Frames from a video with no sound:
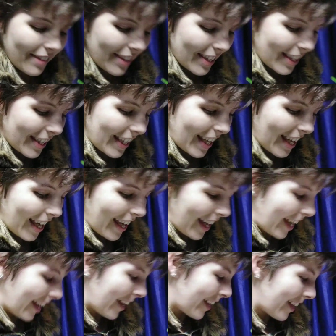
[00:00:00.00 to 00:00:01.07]

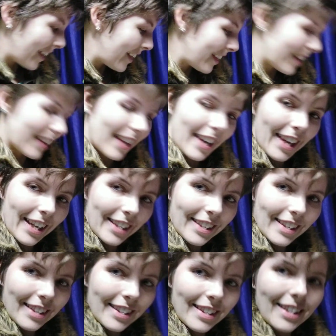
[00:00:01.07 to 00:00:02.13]
T. The
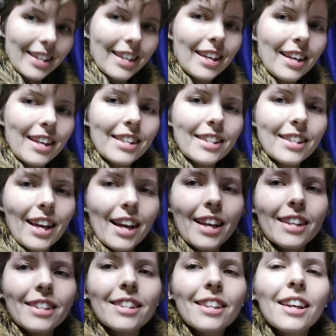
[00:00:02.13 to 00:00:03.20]
letter T
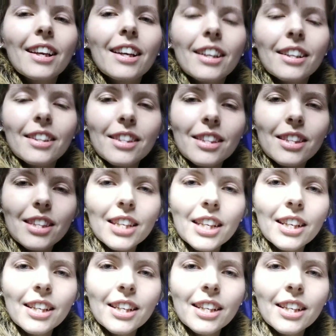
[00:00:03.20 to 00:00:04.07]
says T.